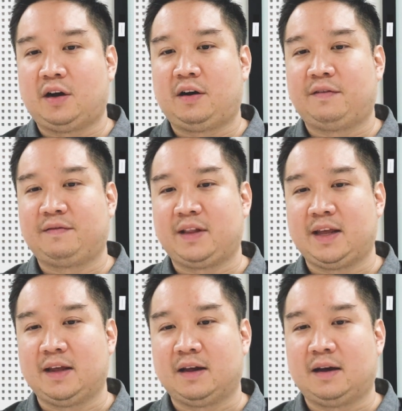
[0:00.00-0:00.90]
of
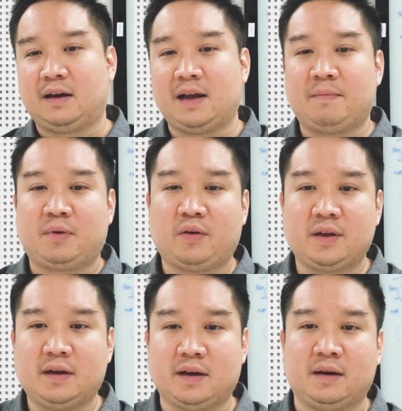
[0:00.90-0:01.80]
the
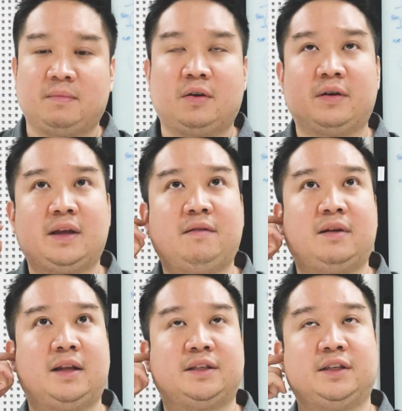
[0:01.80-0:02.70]
employer and employee
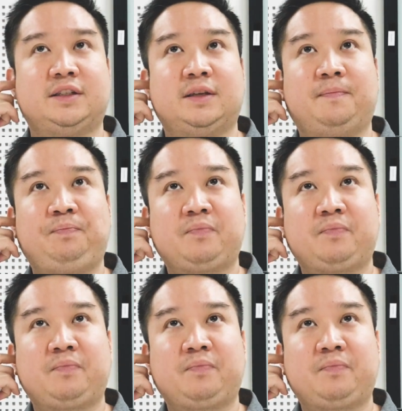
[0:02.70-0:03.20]
relationship